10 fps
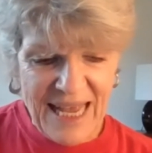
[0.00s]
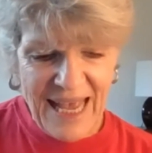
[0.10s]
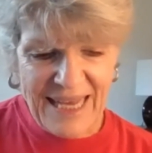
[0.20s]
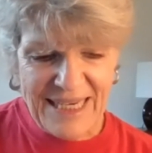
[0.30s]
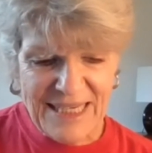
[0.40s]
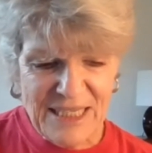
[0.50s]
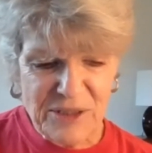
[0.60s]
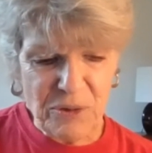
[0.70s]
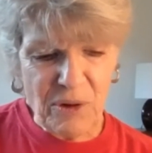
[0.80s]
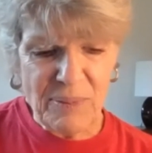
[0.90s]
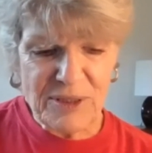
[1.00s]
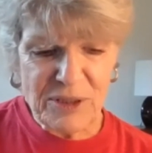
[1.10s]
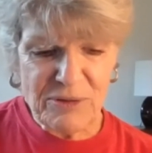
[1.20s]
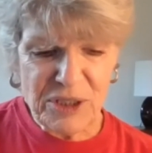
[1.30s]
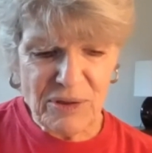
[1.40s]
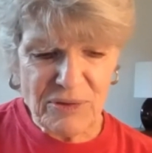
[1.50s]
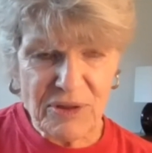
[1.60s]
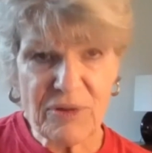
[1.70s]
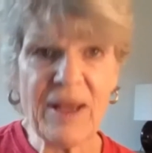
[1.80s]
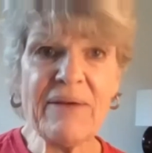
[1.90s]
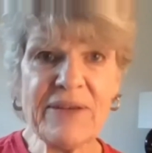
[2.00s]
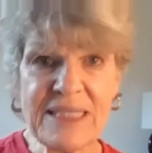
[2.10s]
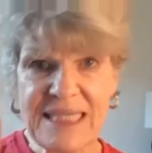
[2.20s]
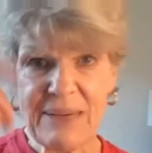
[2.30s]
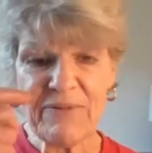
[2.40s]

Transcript: and his adorable two children who have his same